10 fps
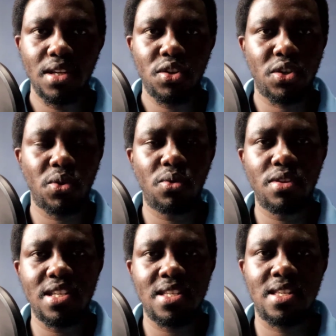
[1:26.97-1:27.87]
you're told
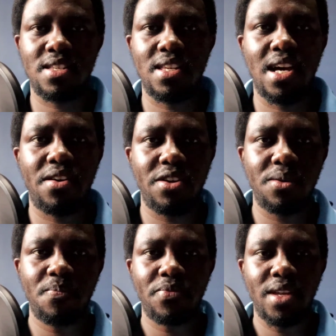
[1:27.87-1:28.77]
this is a
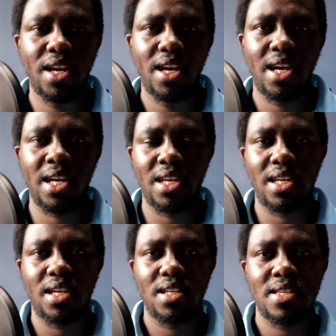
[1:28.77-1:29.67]
scenario,
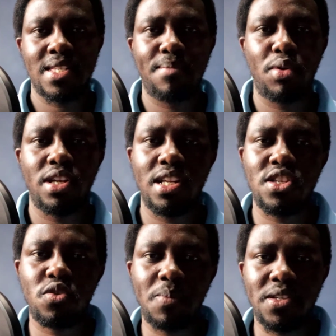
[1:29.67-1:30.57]
and somebody
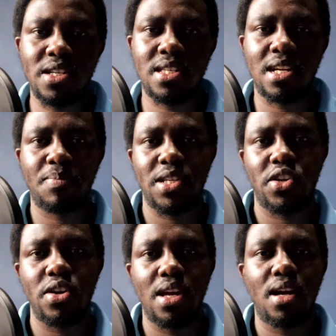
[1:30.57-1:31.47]
needs to purchase that
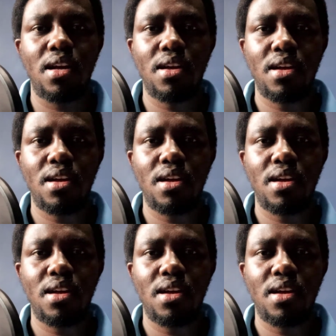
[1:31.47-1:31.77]
particular